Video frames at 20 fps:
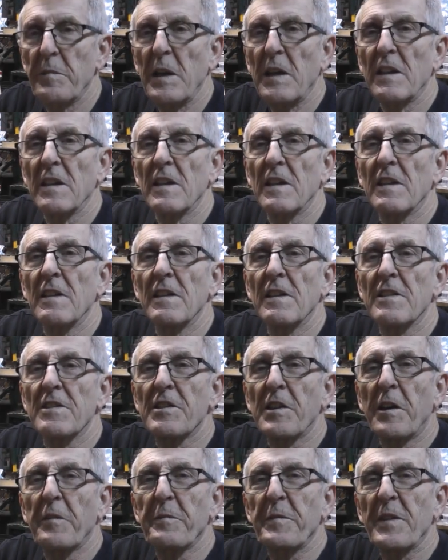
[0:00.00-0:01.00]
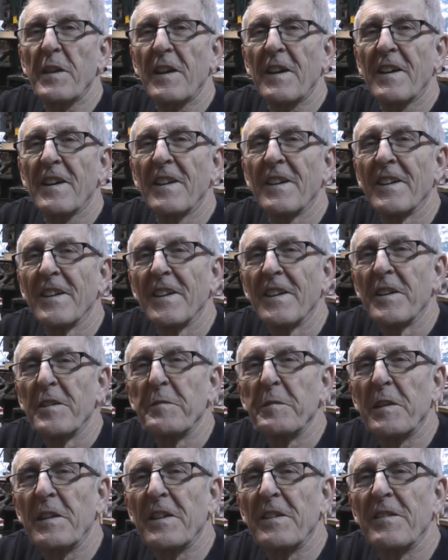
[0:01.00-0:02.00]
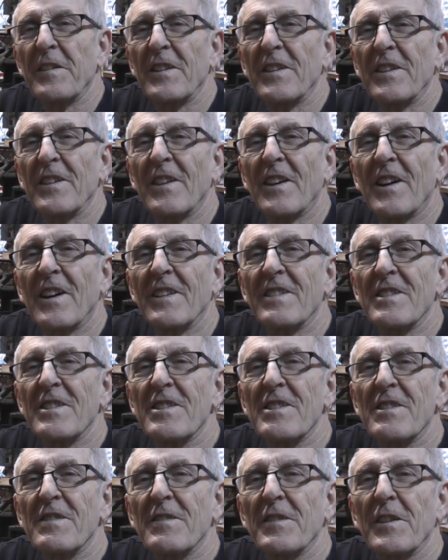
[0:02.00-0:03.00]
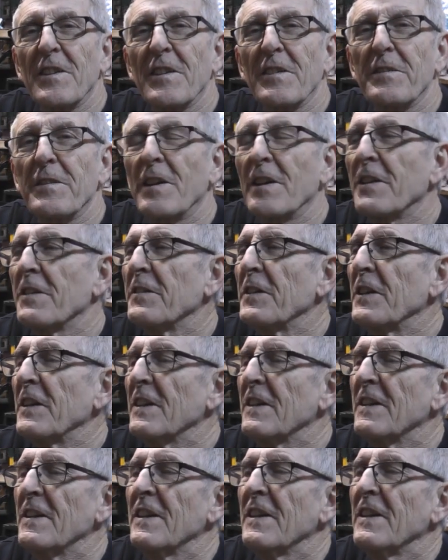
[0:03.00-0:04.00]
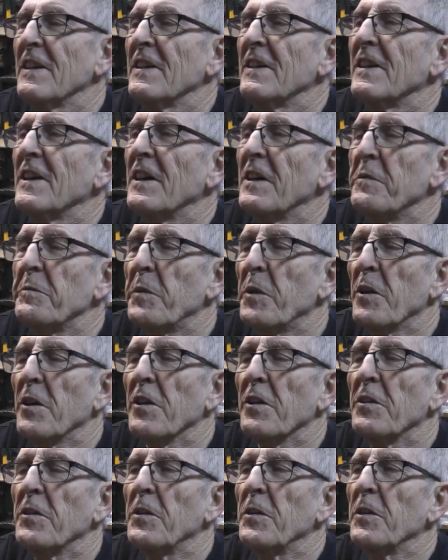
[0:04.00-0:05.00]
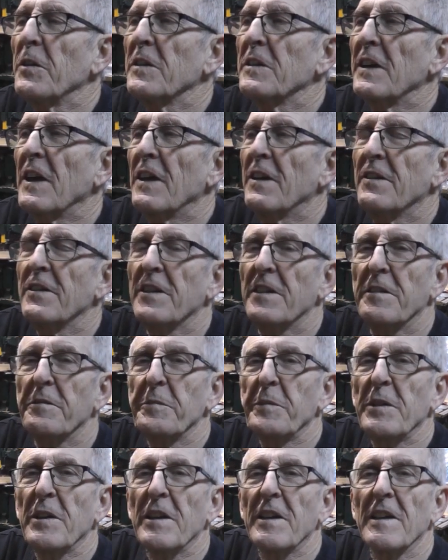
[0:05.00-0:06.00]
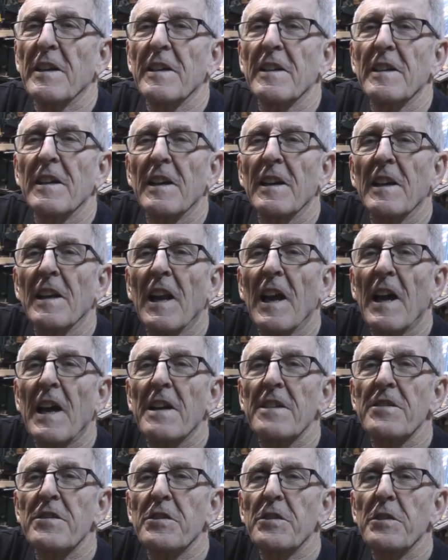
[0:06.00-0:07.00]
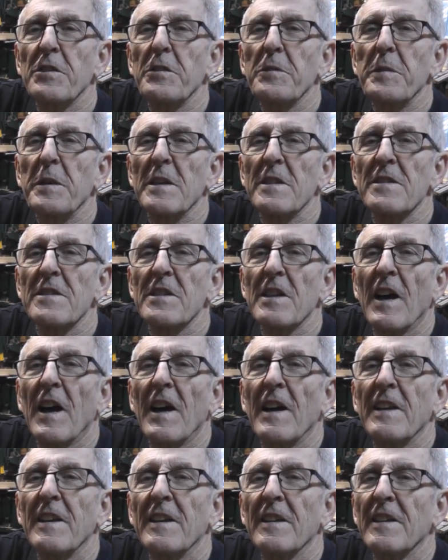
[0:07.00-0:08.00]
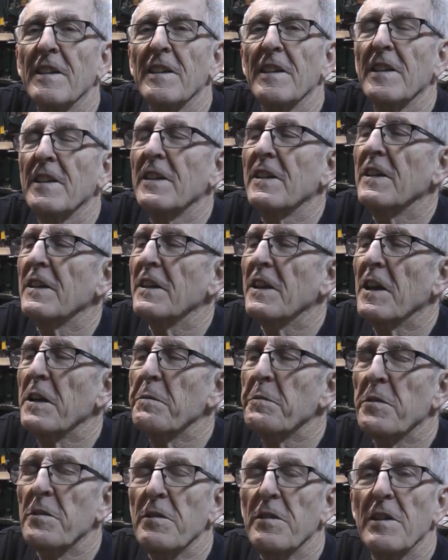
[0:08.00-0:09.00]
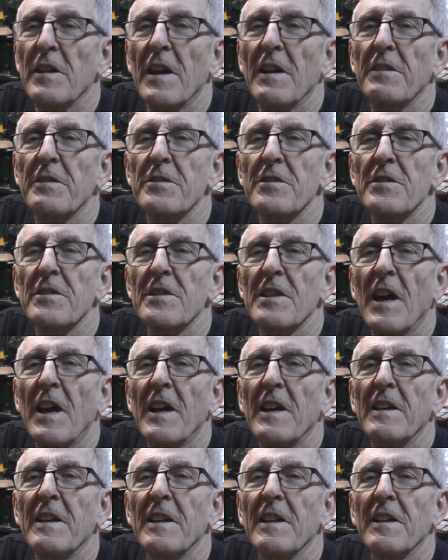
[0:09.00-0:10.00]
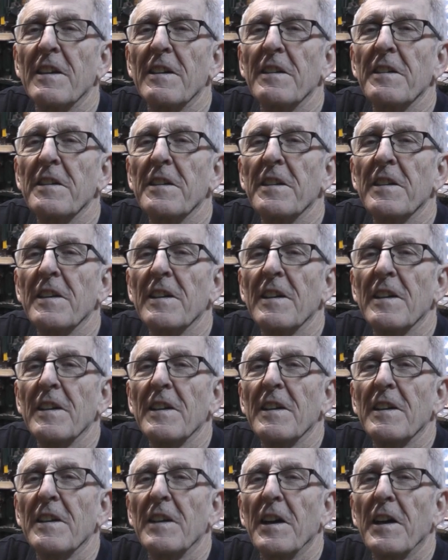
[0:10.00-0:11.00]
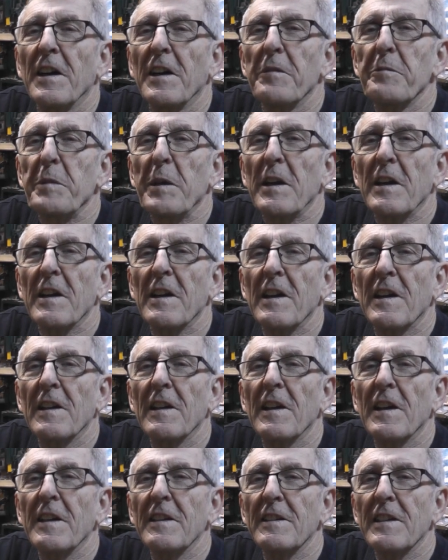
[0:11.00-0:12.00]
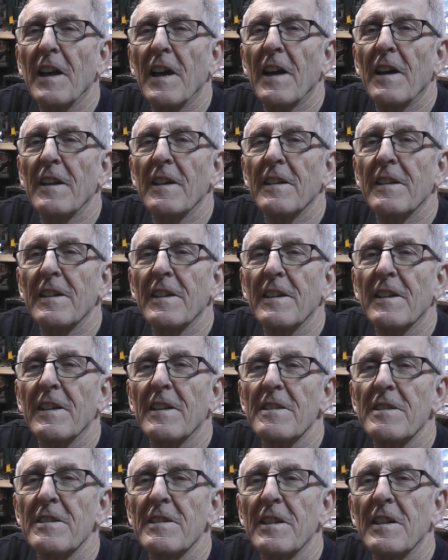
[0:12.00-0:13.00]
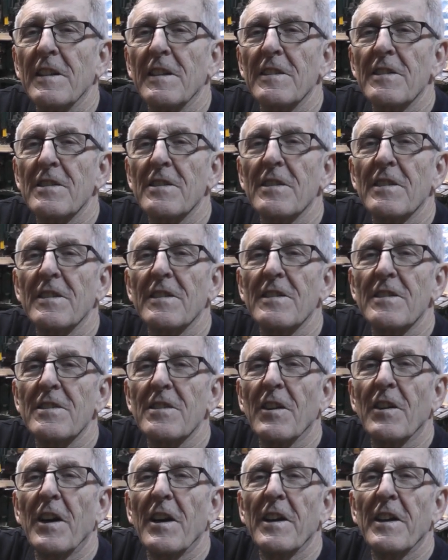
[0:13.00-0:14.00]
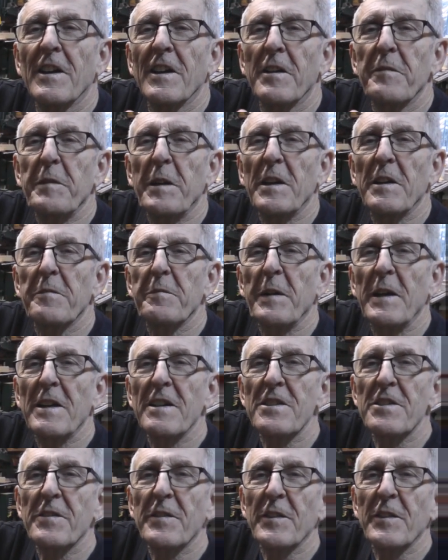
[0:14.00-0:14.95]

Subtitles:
made it into something, believe it or not, just for the fun of it. I bored a hole down and put a glass tube inside. It came through the outside here, but I kind of like that. I think that's neat. So I made a base